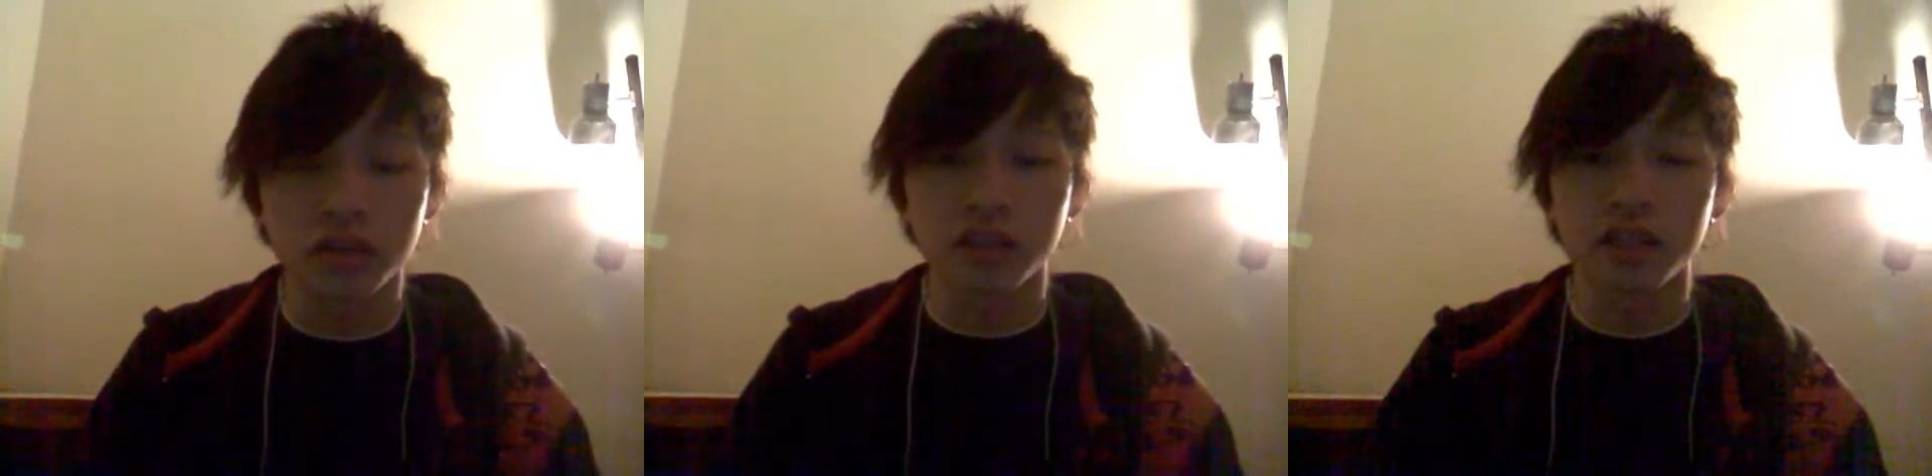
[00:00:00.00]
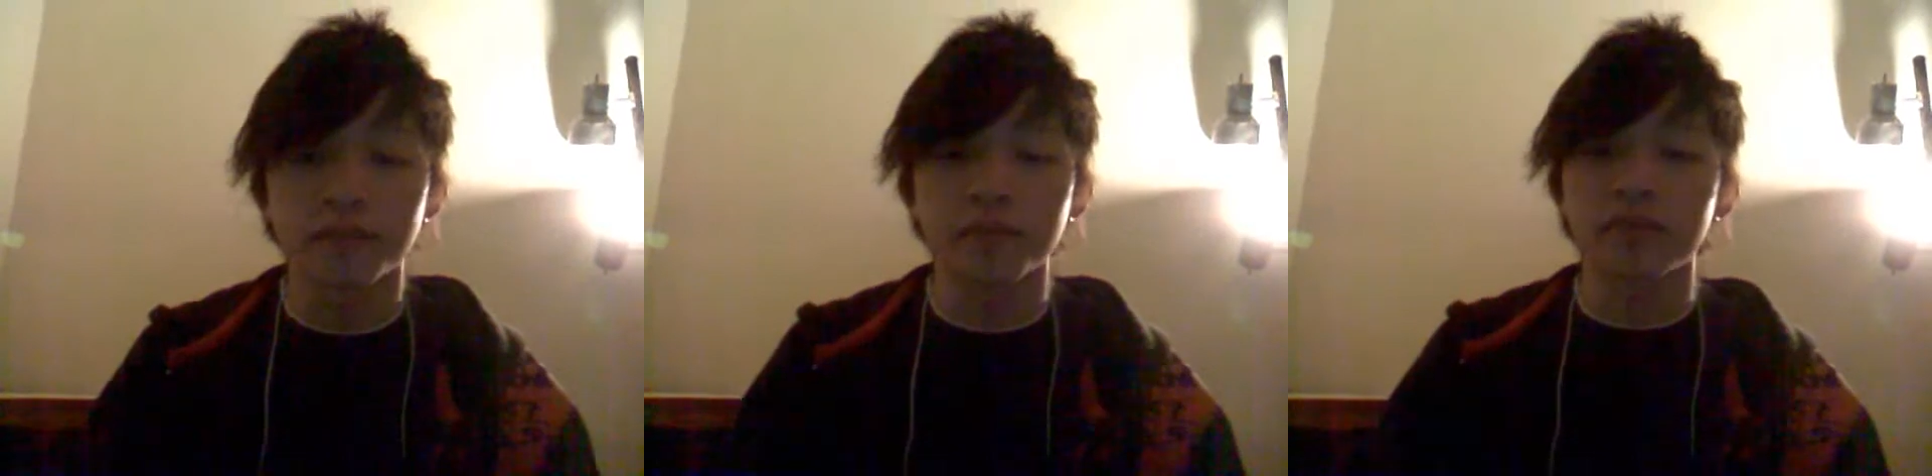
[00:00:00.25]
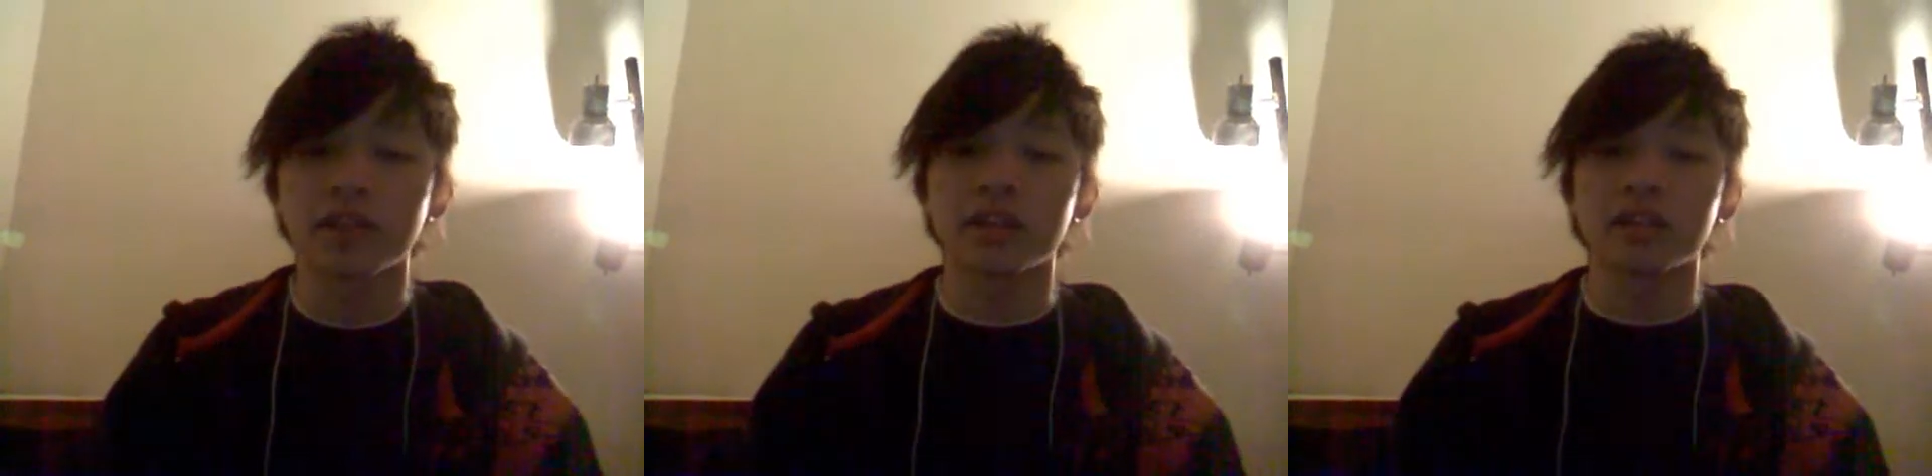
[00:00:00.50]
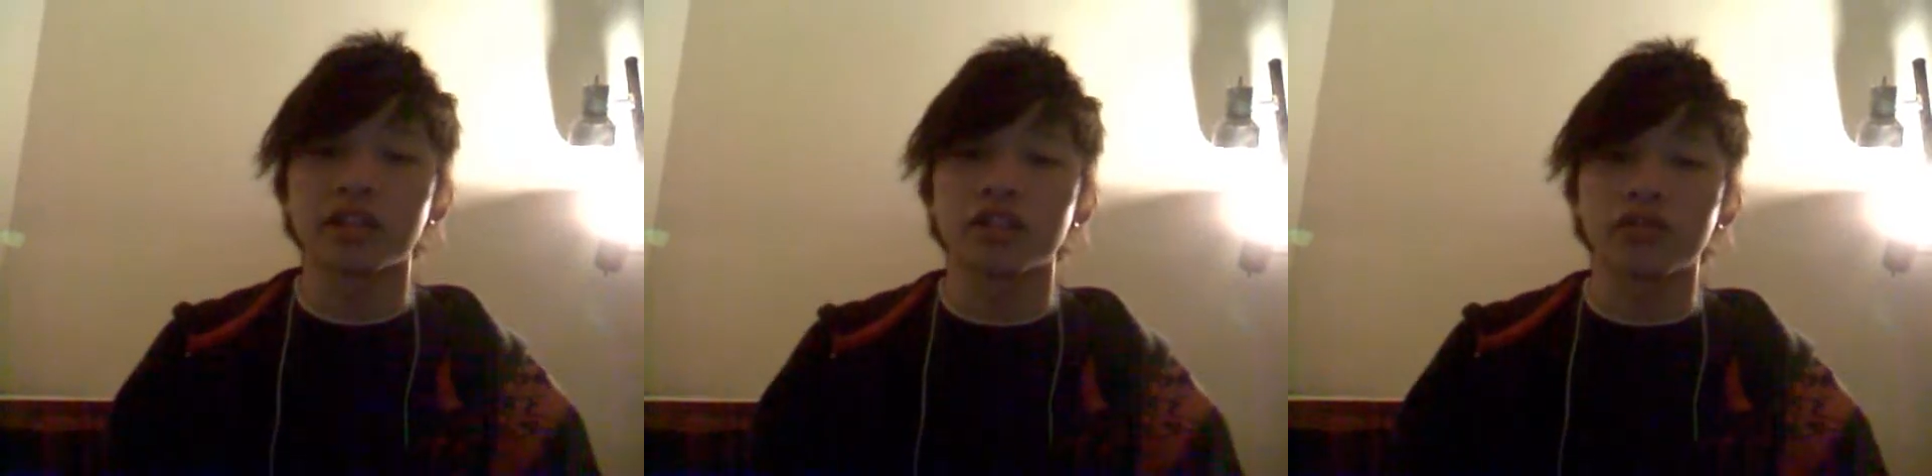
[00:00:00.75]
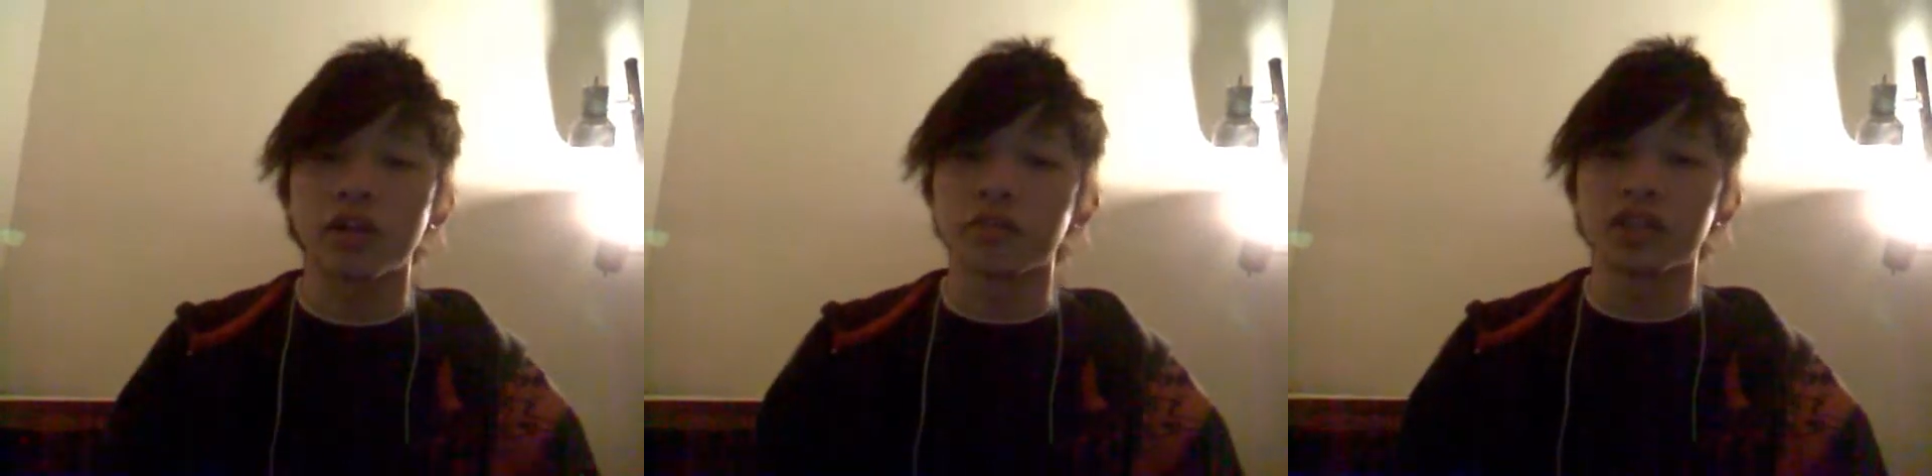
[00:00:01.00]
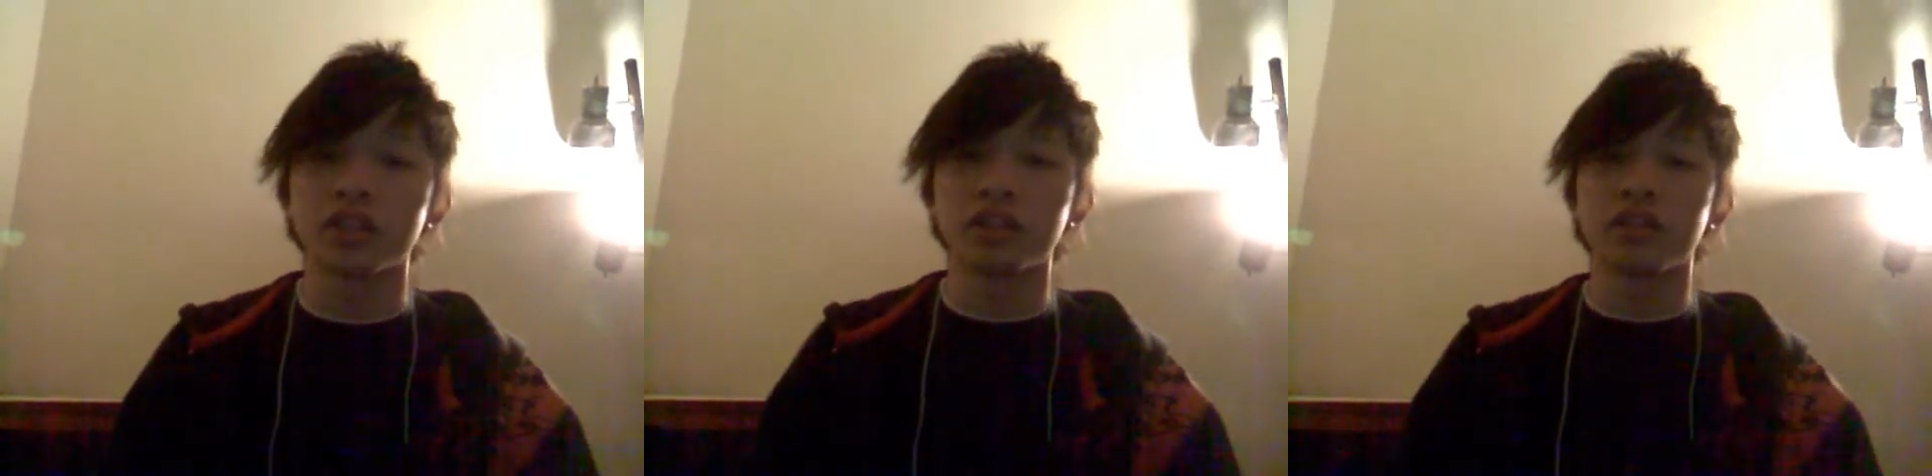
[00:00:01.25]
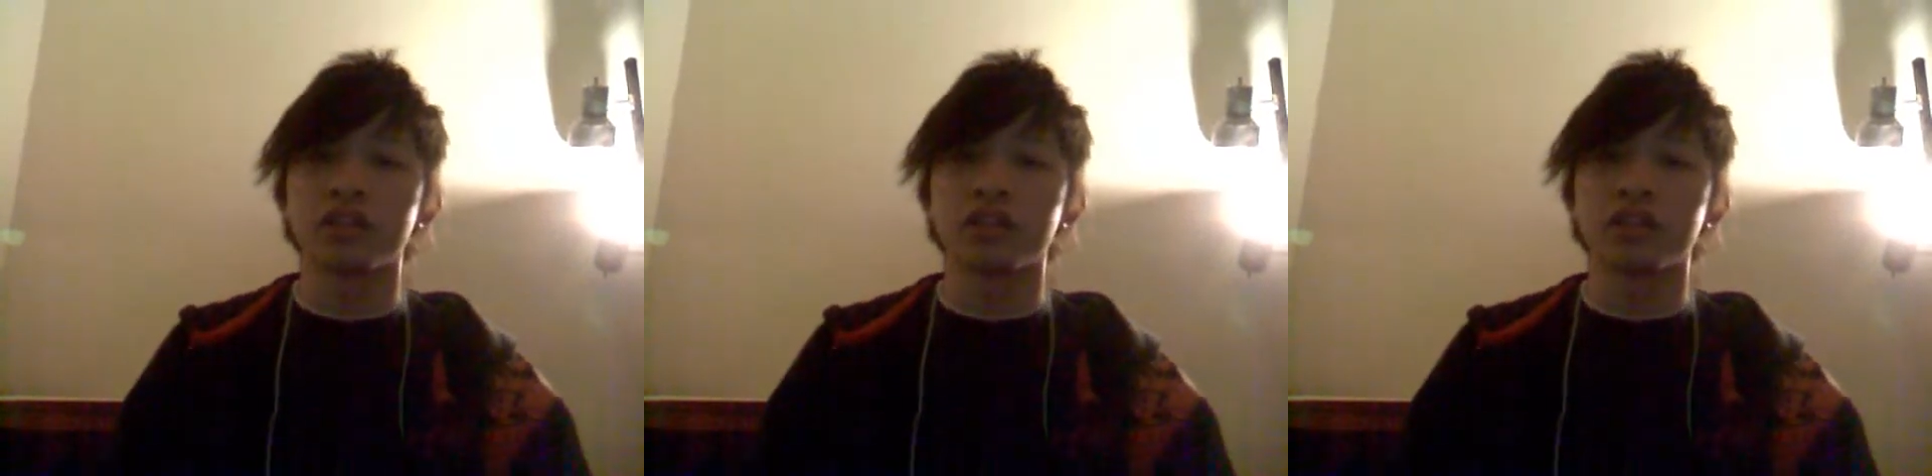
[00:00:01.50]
Alright? Just drop it.